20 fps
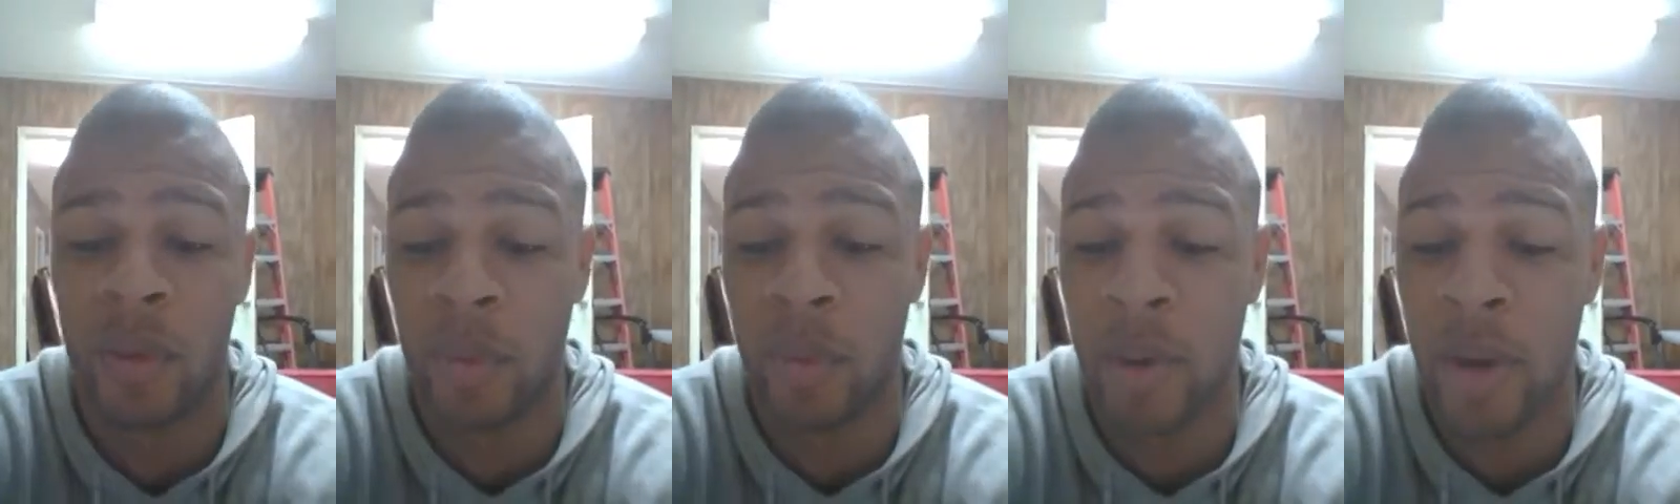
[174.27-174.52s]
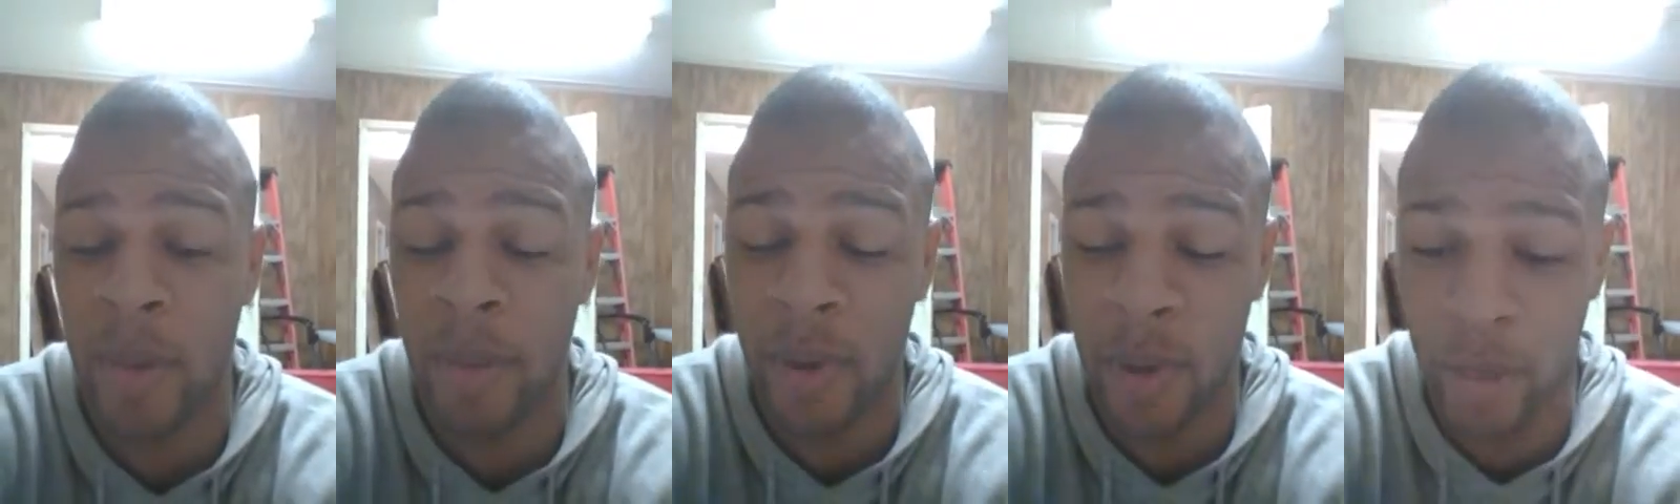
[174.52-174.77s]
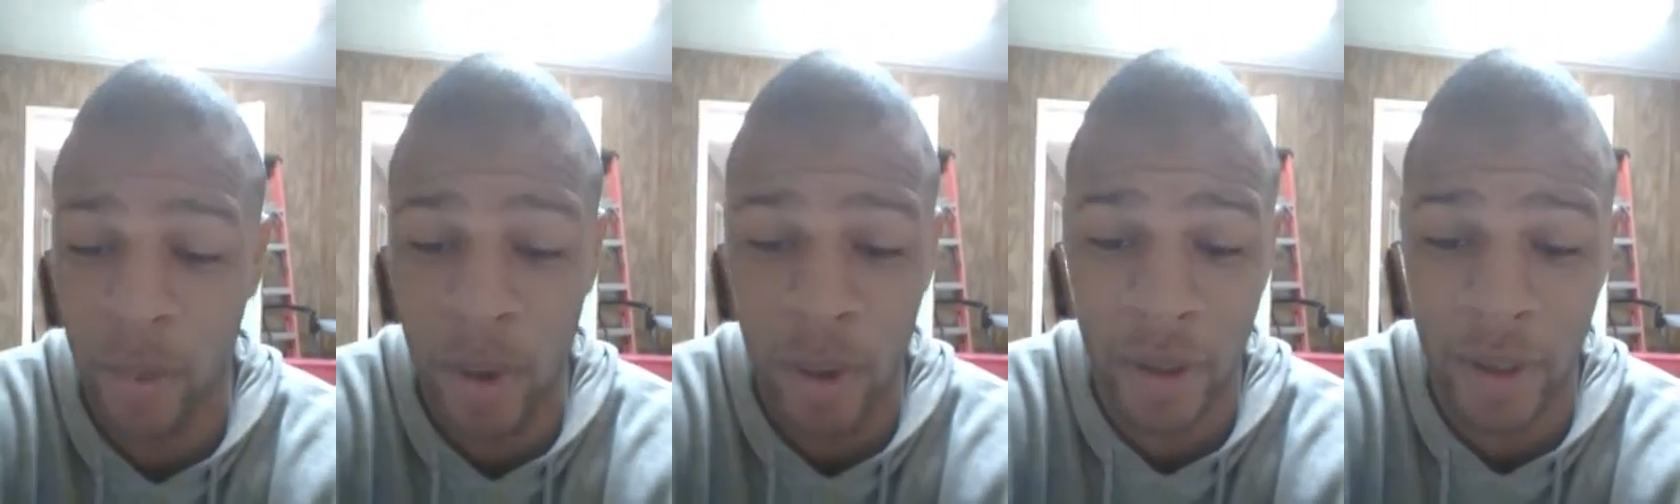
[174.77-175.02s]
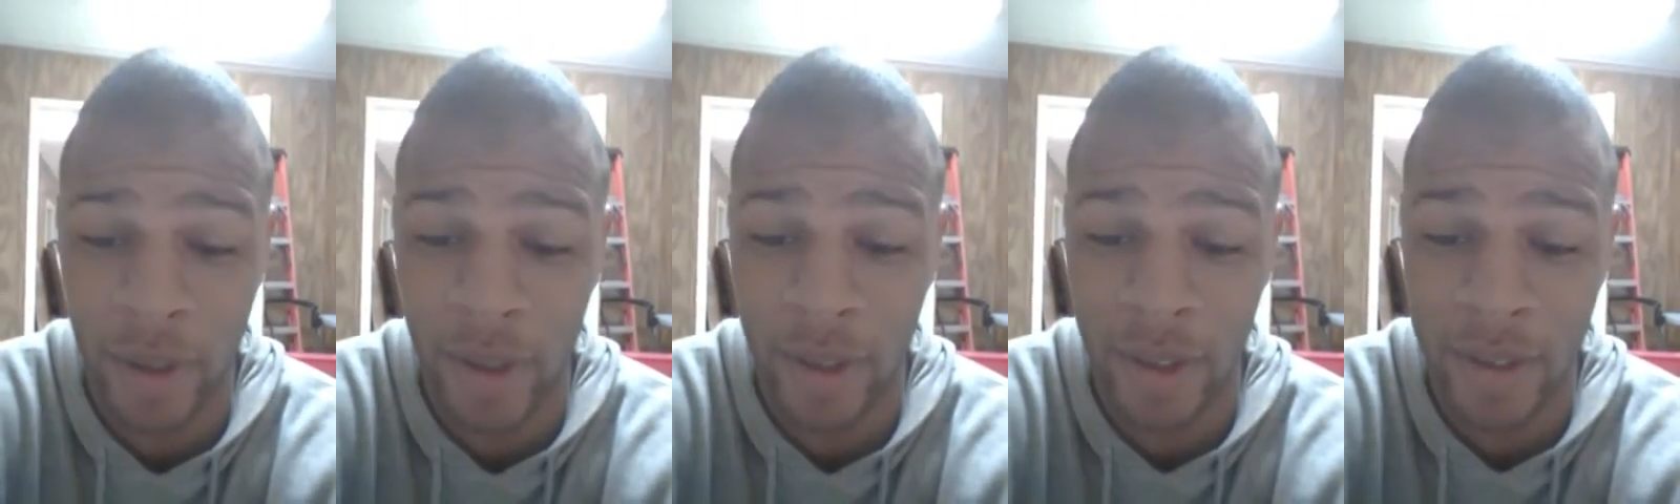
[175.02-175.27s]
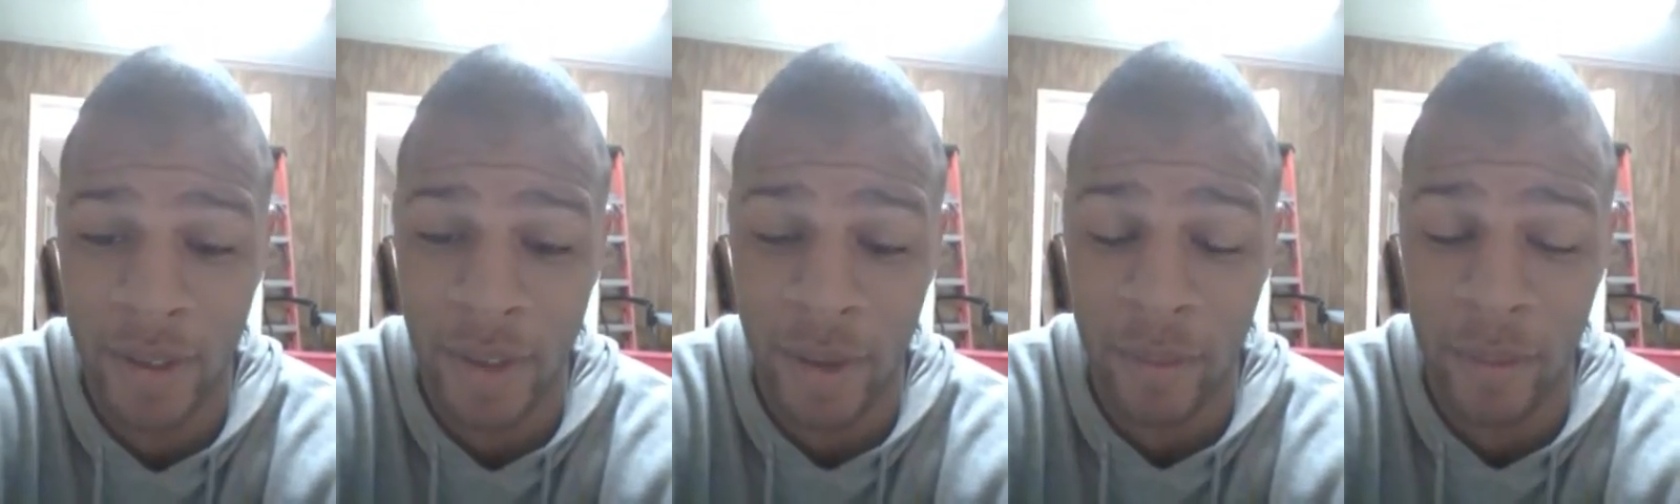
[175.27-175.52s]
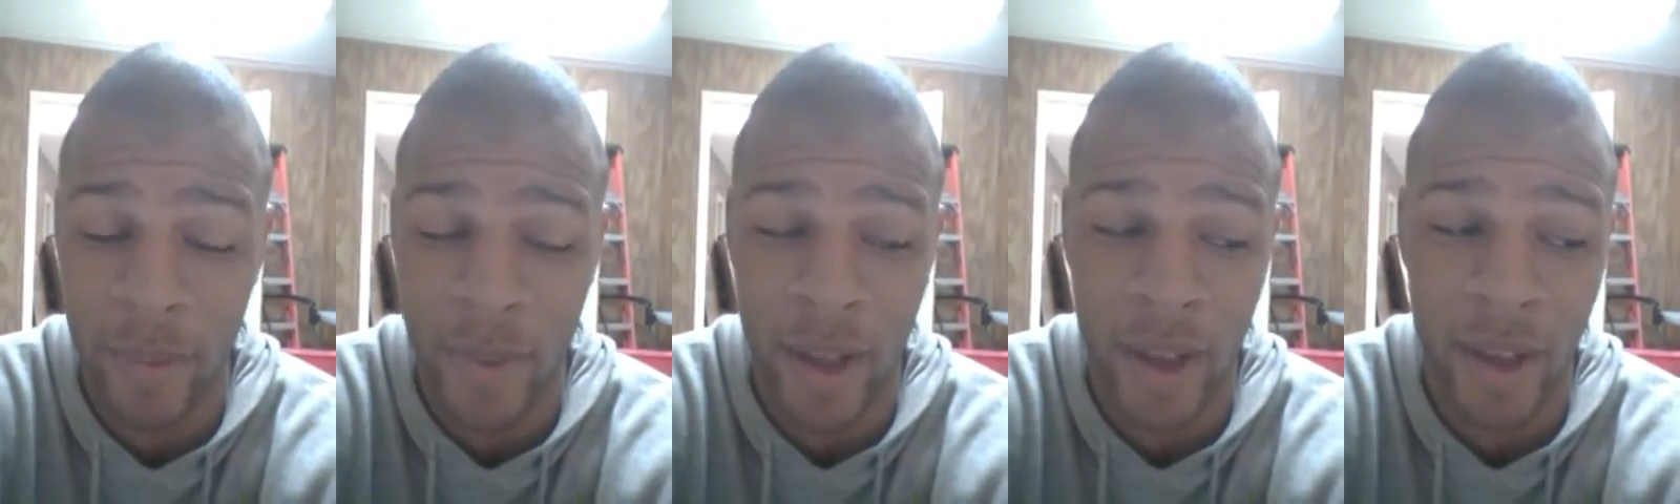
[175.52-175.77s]
you're probably walking into
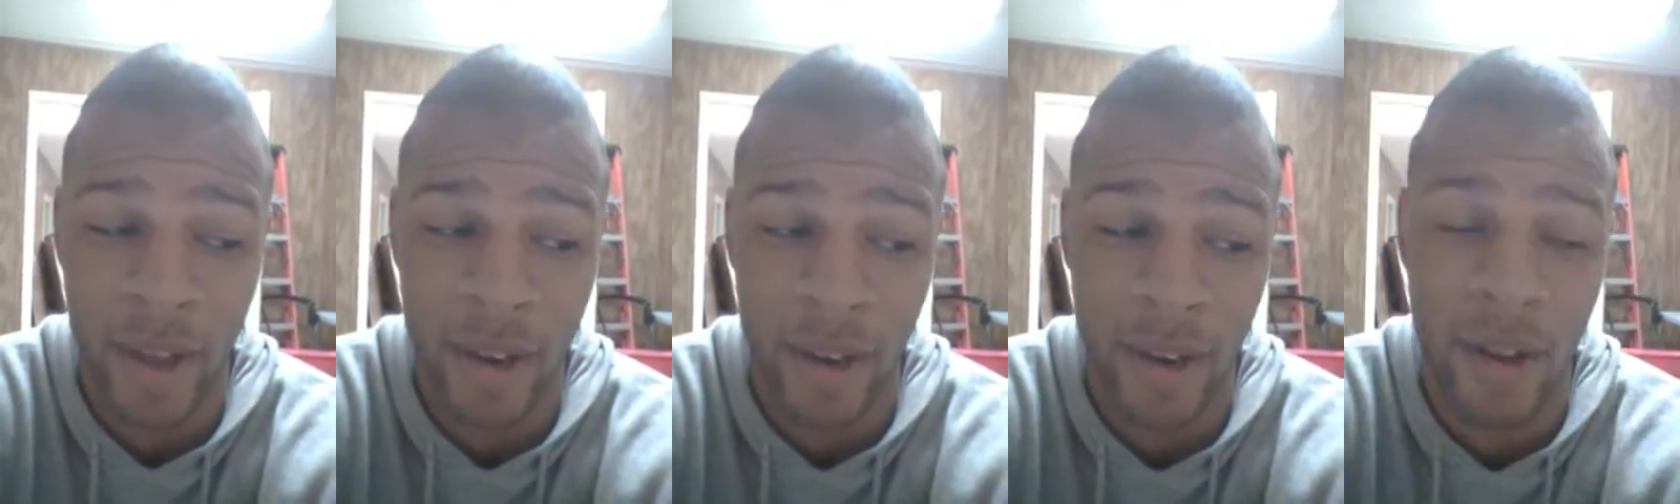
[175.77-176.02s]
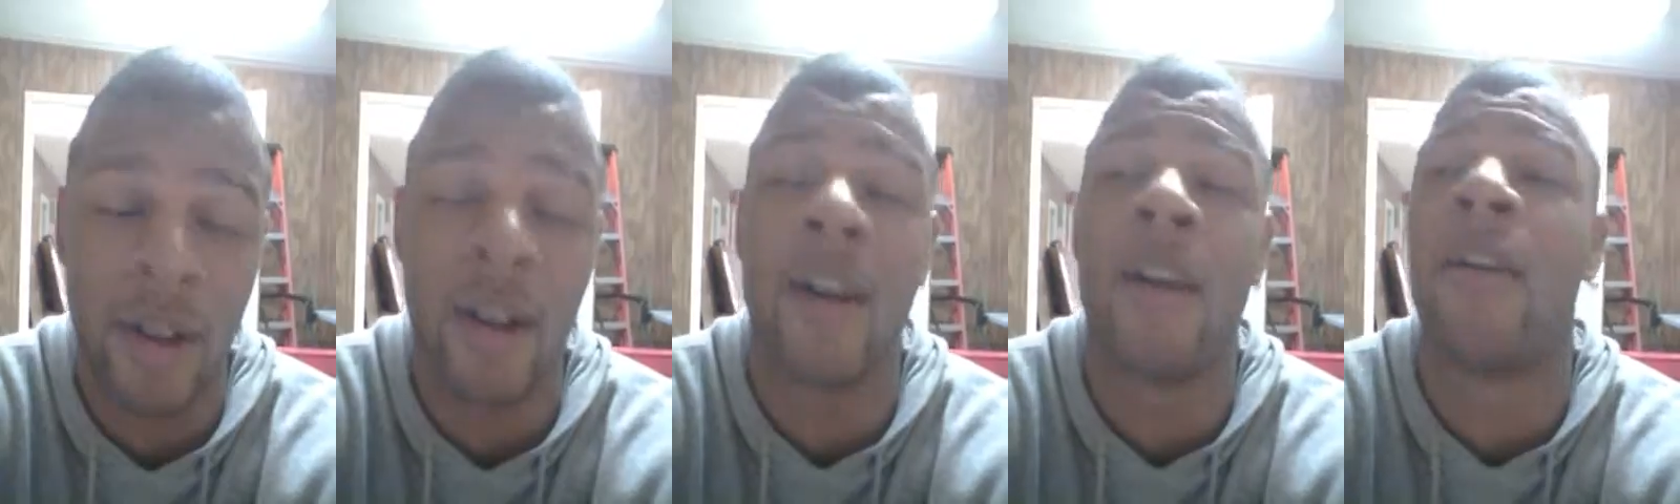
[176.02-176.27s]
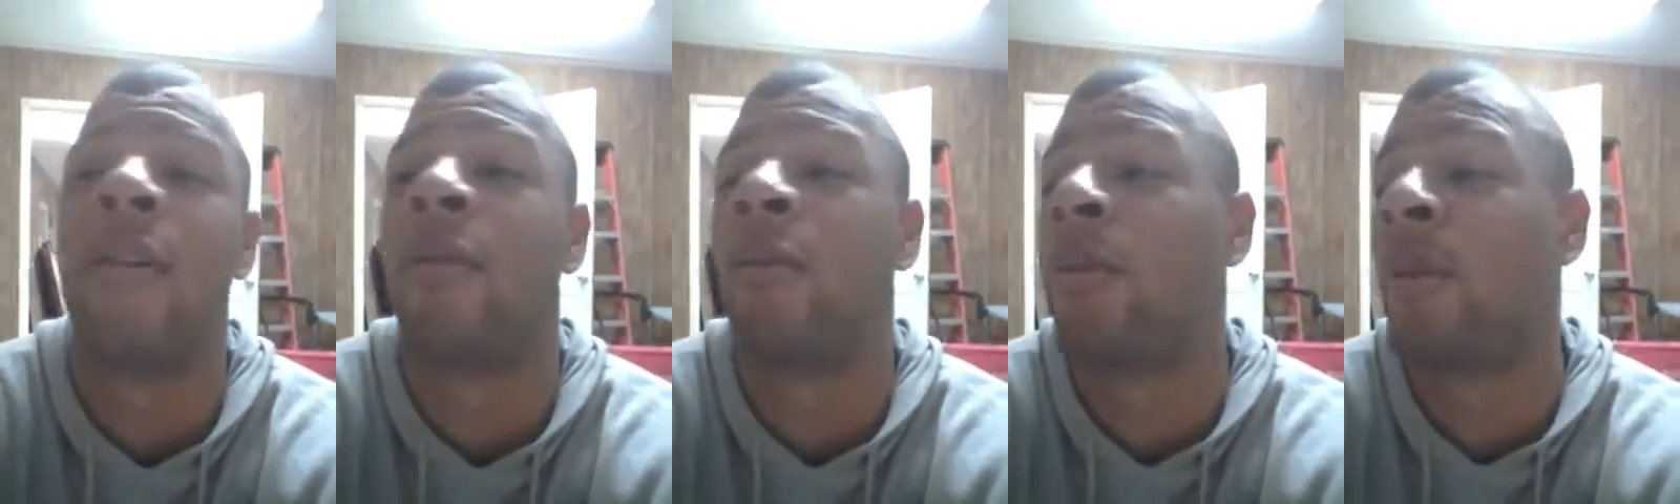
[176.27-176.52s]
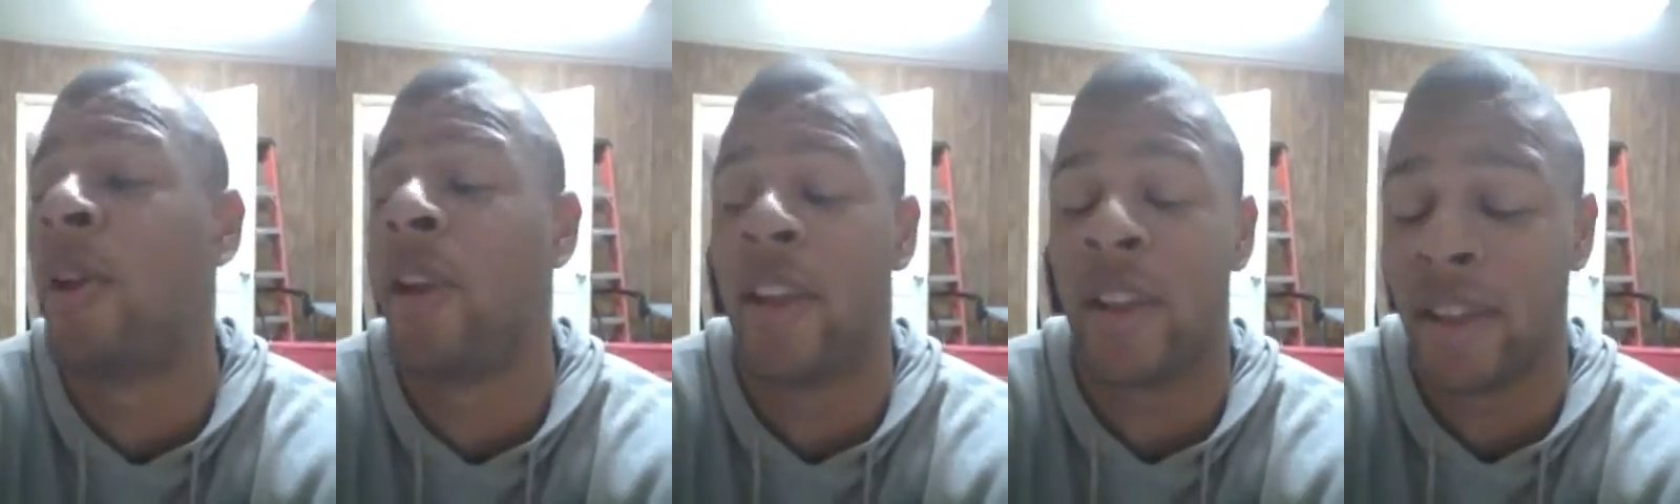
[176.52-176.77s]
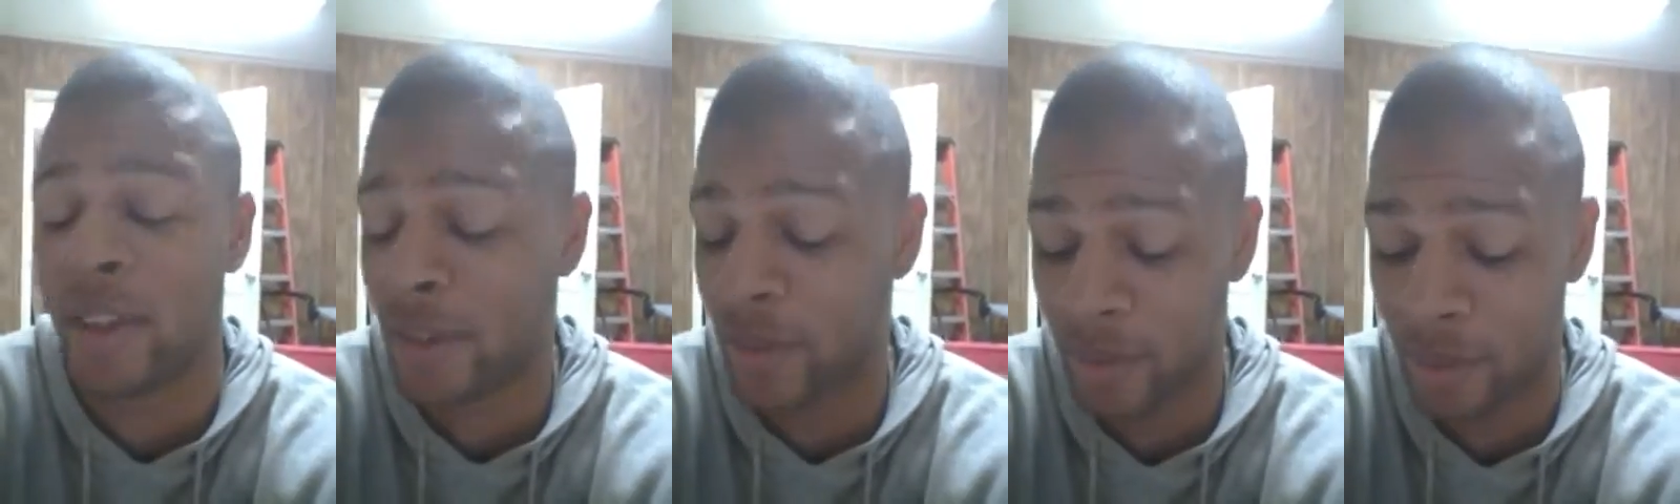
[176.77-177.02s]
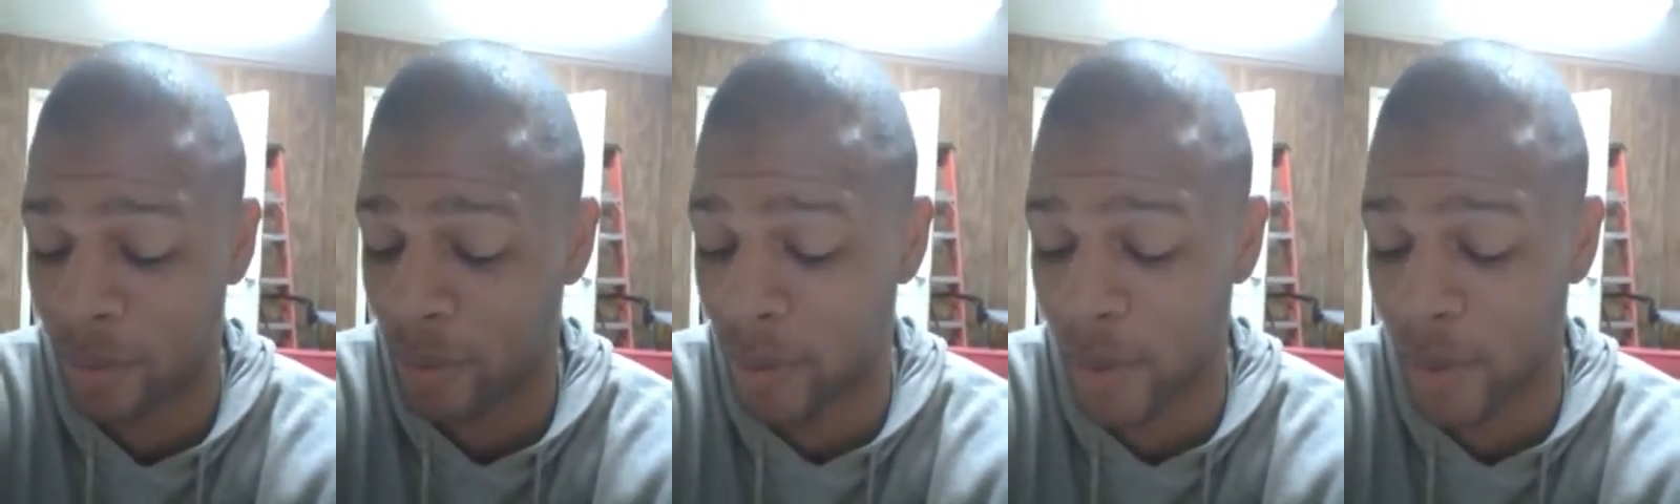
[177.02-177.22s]
something bad already,